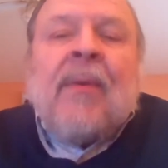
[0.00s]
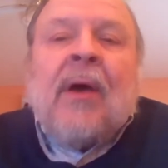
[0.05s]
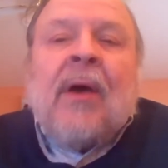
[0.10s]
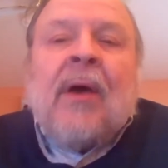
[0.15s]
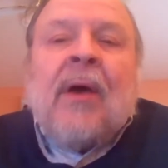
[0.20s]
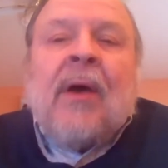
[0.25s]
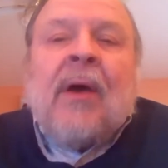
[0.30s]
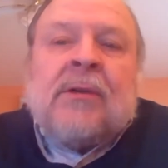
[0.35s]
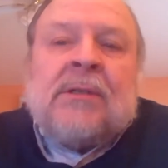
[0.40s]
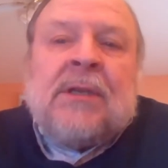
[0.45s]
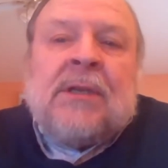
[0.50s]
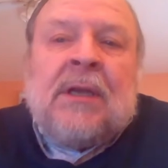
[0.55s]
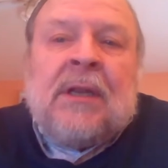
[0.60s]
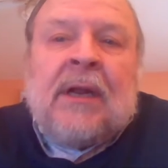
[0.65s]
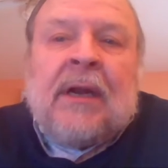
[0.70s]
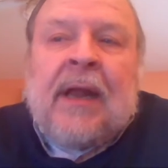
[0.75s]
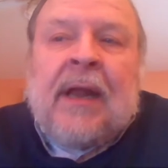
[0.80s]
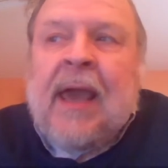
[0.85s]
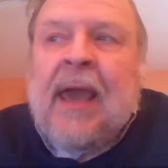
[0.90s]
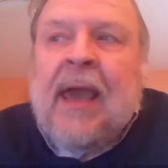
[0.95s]
by about
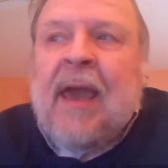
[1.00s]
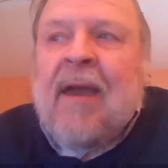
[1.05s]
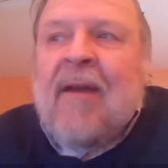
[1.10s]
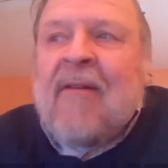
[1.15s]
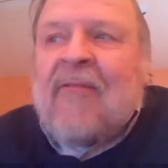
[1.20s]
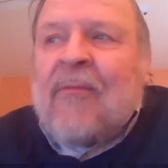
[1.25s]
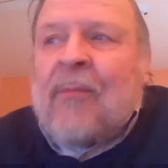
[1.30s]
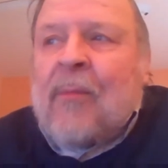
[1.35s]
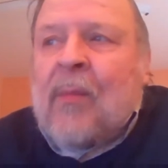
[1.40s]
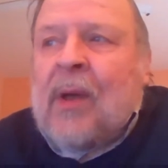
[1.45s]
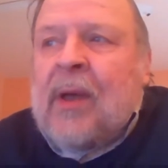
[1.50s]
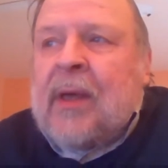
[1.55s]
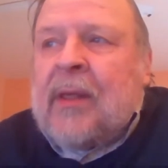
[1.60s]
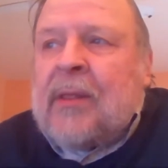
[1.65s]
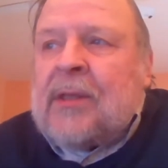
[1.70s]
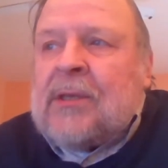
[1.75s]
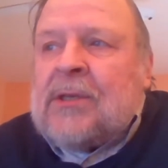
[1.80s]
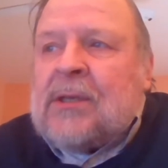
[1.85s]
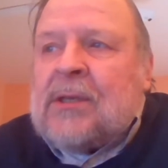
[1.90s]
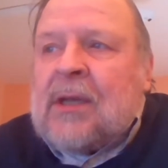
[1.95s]
thirteen and a half
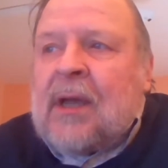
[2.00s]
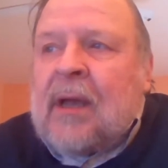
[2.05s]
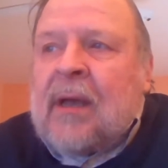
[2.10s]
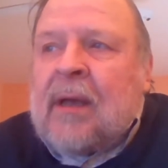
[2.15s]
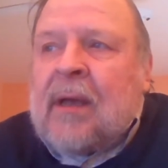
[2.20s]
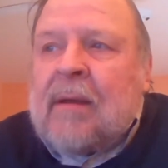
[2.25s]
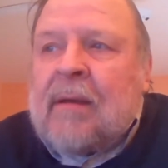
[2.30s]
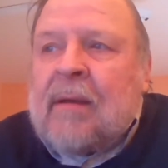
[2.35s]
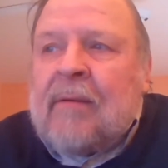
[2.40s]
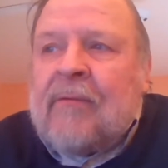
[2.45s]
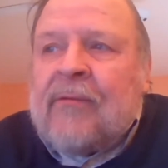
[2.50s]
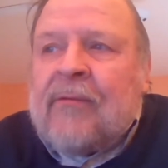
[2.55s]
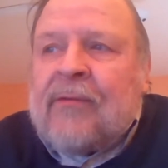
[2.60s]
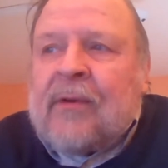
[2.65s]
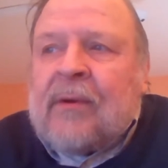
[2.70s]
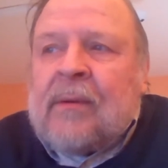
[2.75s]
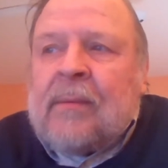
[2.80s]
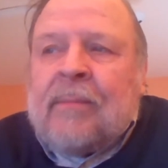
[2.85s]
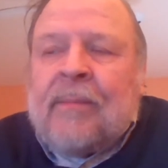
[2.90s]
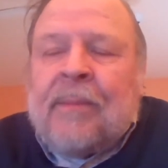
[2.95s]
months uh,
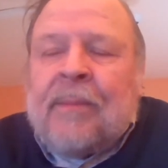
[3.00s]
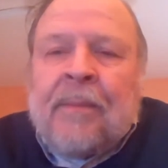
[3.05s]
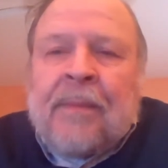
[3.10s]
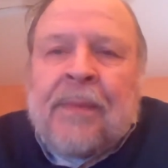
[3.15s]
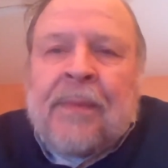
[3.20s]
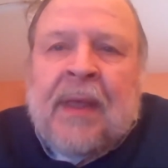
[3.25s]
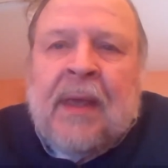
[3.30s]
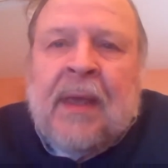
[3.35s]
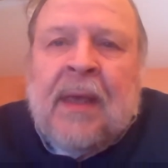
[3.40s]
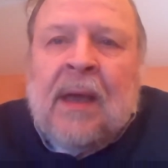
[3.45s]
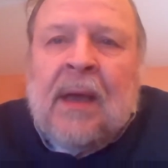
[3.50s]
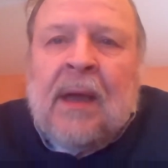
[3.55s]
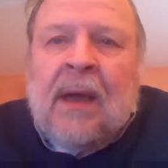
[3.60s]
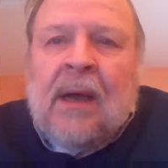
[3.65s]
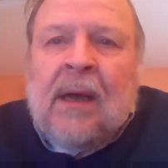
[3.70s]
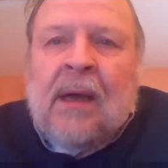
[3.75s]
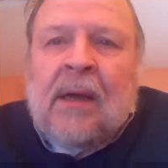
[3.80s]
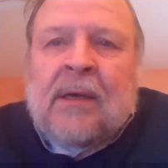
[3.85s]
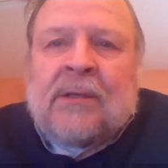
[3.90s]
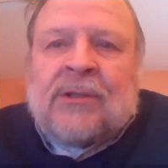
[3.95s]
from
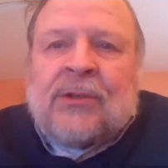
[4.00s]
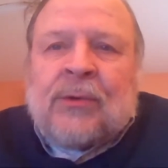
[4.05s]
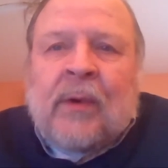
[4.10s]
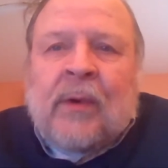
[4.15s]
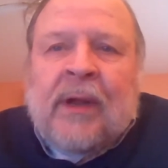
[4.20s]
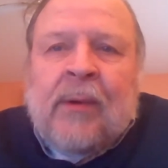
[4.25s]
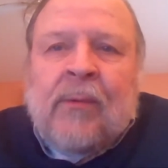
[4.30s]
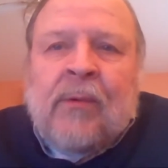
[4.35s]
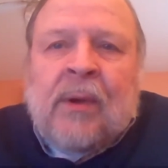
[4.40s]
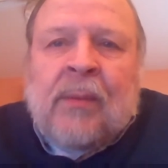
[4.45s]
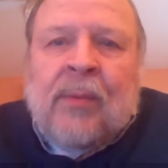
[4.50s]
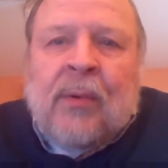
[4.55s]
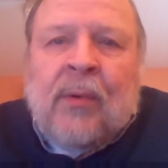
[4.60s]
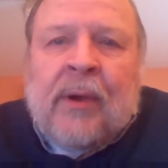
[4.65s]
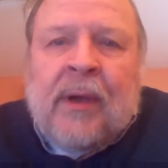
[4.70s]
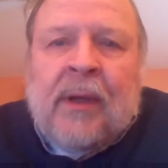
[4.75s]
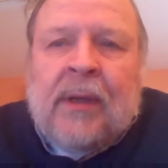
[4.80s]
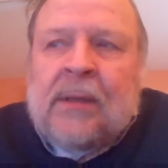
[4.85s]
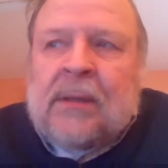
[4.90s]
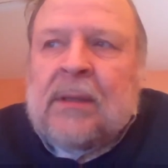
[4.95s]
uh, twenty-one
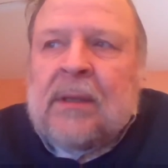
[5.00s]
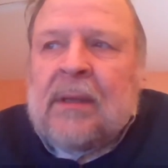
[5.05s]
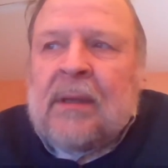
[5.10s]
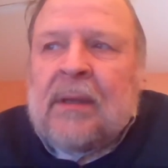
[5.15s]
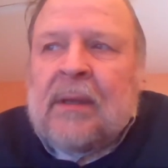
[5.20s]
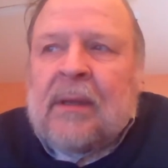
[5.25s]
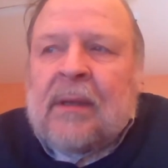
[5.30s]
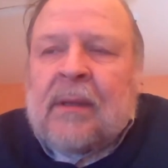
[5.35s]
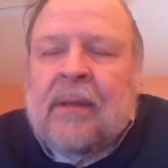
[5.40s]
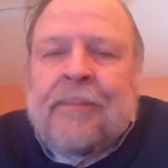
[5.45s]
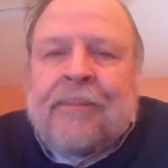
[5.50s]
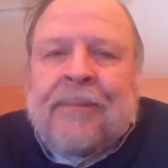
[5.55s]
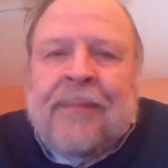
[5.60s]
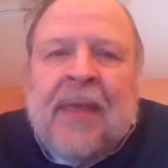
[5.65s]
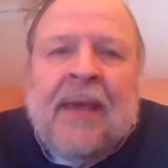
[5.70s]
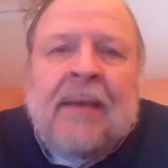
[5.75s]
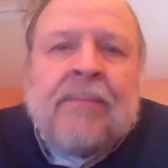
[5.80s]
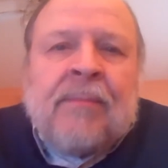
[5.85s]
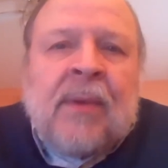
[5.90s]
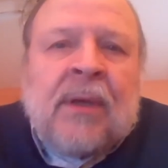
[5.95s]
point
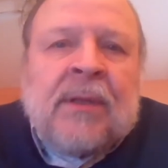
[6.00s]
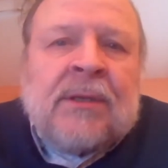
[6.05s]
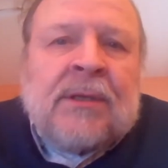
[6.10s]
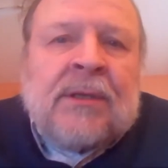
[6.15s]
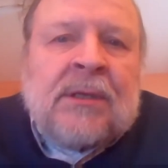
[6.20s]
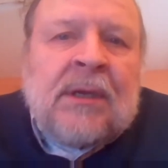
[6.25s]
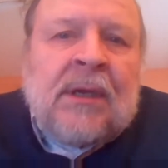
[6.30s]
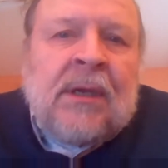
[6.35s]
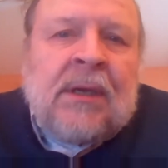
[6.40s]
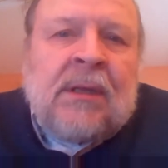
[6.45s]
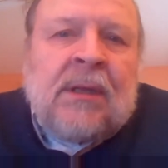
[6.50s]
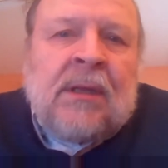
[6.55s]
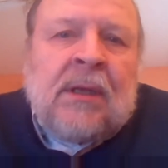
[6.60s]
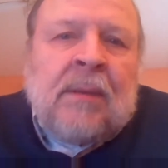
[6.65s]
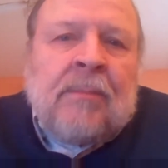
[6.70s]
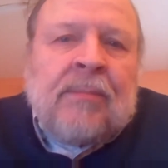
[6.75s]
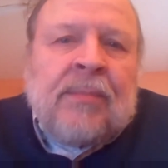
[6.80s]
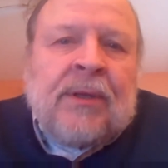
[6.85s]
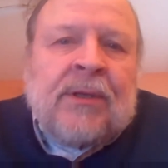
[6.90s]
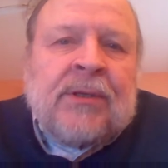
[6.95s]
eight months in
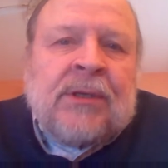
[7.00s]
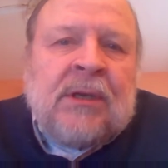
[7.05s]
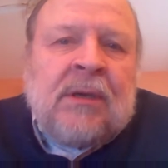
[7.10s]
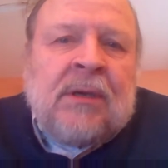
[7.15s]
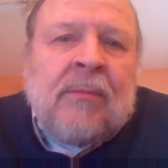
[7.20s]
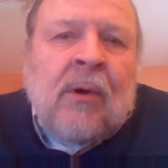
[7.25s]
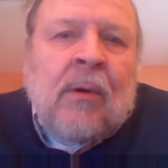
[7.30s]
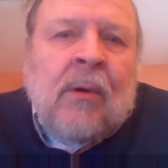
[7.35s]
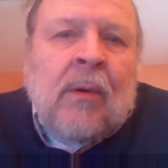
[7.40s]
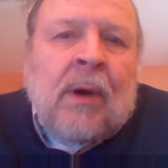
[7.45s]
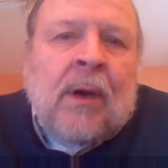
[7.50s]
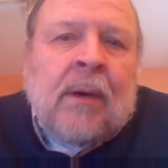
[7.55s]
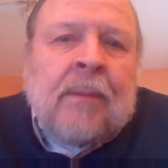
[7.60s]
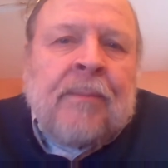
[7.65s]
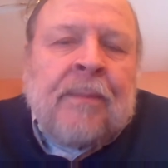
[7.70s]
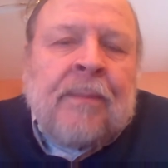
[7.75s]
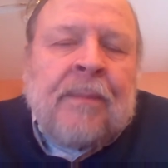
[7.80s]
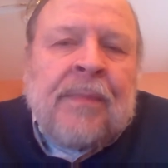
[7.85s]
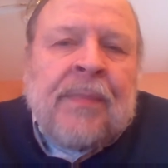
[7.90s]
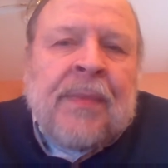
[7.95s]
the placebo
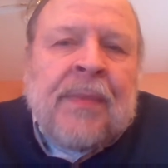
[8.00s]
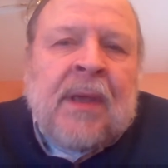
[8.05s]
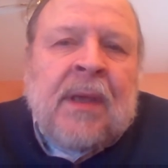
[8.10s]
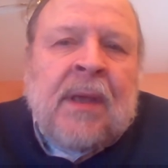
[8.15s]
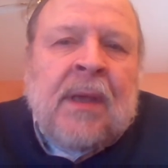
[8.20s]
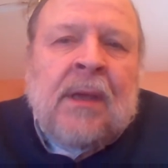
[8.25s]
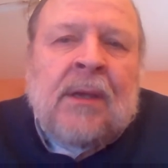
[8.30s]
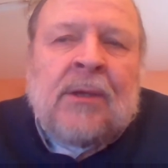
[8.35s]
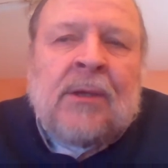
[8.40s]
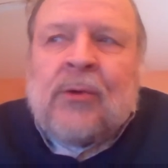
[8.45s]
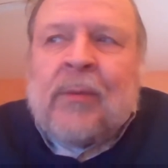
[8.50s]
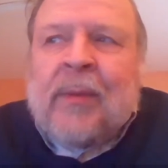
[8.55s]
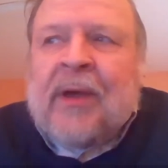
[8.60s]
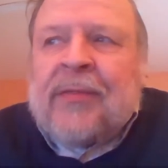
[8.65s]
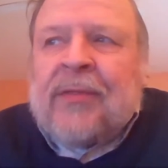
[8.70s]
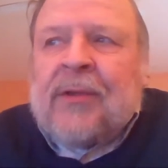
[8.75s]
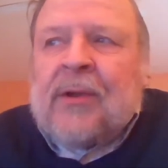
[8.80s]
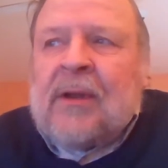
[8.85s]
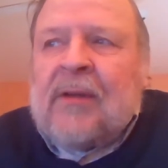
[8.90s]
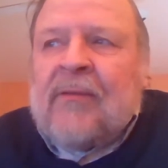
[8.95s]
arm to
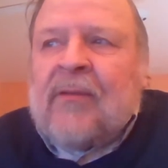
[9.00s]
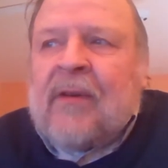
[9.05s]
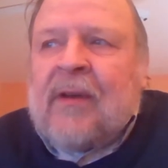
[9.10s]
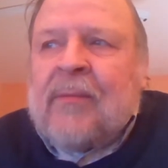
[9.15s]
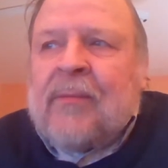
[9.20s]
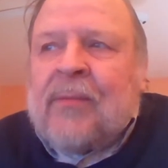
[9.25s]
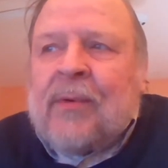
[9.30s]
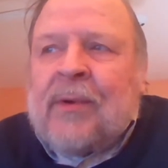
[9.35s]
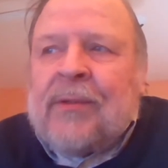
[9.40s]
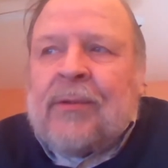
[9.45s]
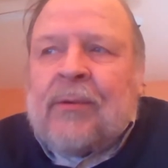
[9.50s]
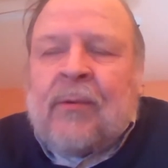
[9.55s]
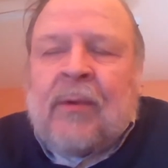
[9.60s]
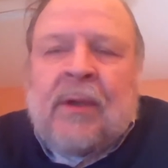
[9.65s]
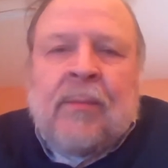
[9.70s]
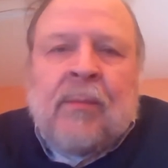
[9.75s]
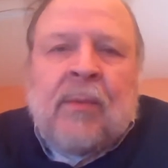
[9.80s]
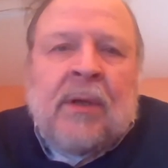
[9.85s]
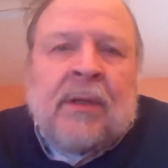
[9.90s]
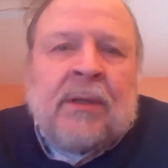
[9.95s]
about thirty-five point
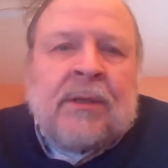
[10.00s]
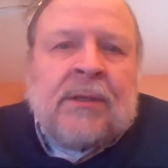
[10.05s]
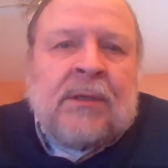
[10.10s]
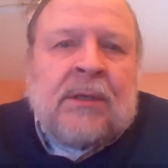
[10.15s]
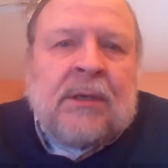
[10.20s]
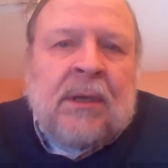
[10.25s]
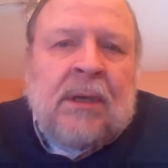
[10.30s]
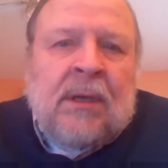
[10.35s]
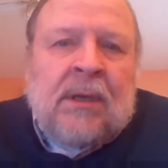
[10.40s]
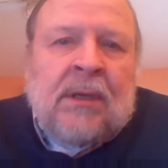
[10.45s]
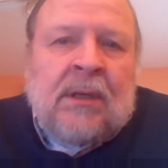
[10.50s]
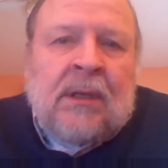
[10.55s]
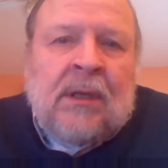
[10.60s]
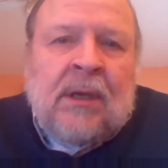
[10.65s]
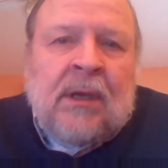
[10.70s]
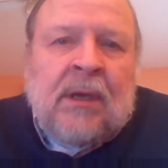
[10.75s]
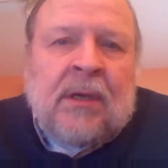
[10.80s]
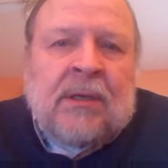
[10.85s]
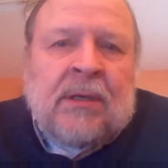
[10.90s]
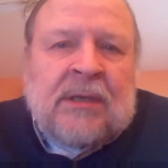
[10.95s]
three months in
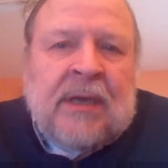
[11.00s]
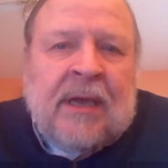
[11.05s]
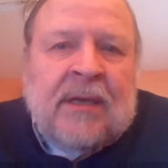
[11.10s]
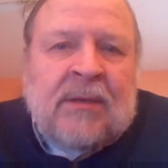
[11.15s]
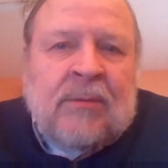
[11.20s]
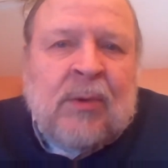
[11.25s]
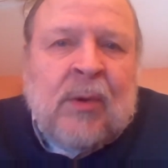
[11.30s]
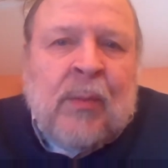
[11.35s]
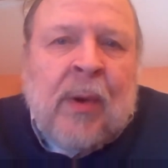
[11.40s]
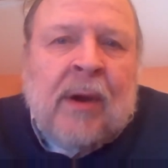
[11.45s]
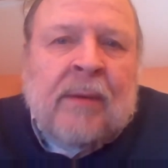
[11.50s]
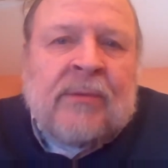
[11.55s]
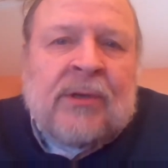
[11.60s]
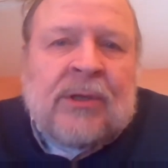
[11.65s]
the Ixazomib arm.